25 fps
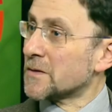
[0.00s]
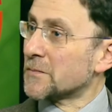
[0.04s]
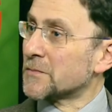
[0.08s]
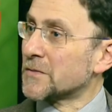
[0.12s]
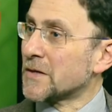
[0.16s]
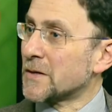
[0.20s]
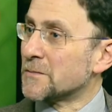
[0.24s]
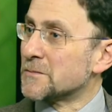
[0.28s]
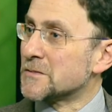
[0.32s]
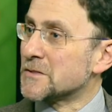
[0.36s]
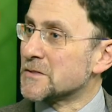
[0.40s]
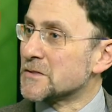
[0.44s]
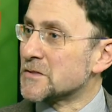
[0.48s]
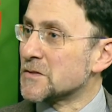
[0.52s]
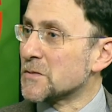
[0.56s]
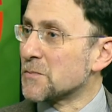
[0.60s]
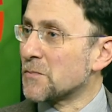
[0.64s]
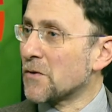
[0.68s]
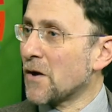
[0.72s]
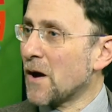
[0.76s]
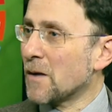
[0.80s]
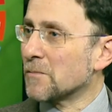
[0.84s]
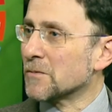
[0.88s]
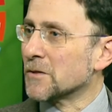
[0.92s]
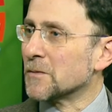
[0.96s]
sometimes it's the
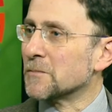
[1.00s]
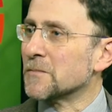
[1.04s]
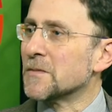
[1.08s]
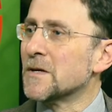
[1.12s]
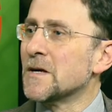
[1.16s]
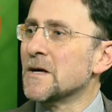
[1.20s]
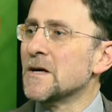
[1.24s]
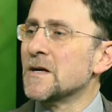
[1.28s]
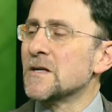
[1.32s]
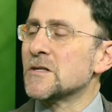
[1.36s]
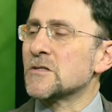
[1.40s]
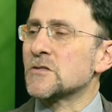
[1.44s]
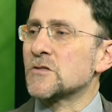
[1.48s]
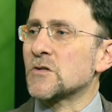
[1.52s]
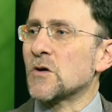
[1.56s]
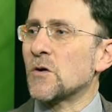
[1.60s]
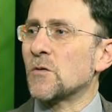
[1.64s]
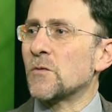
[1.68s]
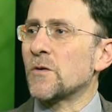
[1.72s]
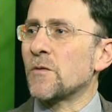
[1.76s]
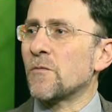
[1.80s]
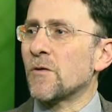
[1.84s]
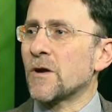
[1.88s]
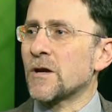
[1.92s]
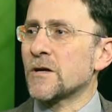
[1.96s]
problem. So
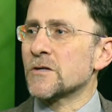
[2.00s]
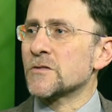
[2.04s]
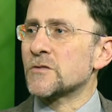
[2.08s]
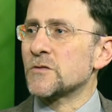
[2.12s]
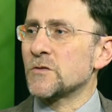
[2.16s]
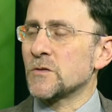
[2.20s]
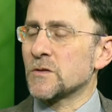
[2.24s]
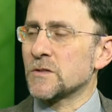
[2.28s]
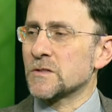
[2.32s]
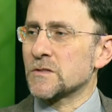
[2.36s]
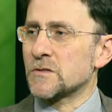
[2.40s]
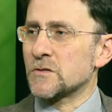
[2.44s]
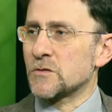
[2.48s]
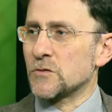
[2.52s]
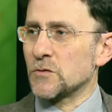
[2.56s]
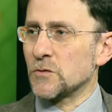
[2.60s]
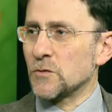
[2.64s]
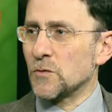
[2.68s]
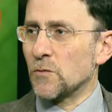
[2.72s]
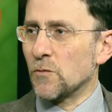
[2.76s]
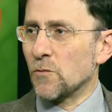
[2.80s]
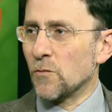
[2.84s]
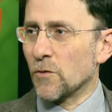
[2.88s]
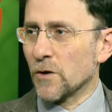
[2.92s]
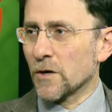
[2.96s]
we want our students
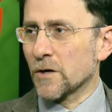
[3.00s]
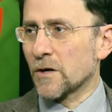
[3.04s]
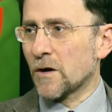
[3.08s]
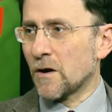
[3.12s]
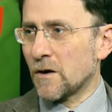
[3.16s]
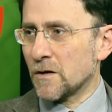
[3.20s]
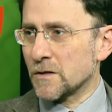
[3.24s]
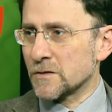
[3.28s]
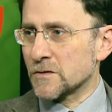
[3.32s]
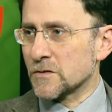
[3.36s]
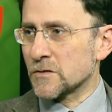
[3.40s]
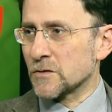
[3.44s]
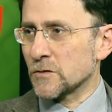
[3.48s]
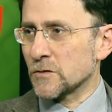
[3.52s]
to work on